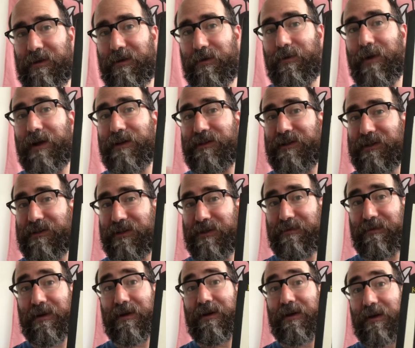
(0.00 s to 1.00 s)
racism.
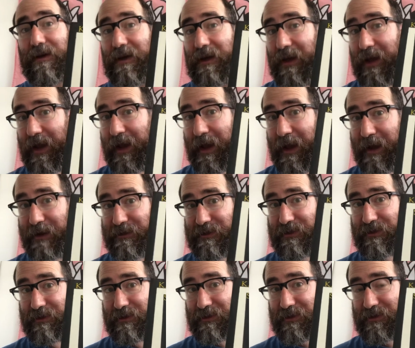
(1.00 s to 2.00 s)

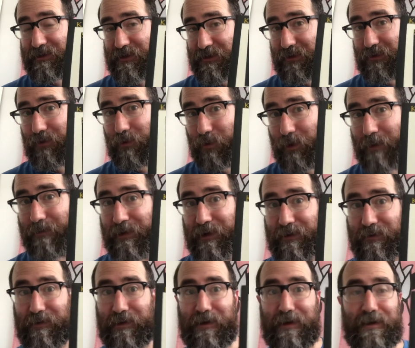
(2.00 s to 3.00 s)
Excellent. It's a gripping
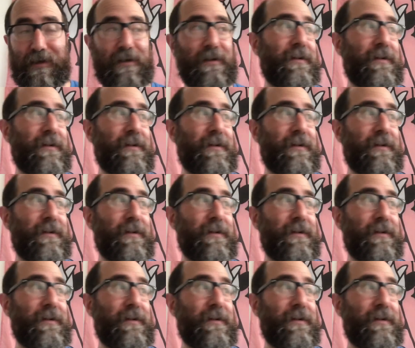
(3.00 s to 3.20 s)
read.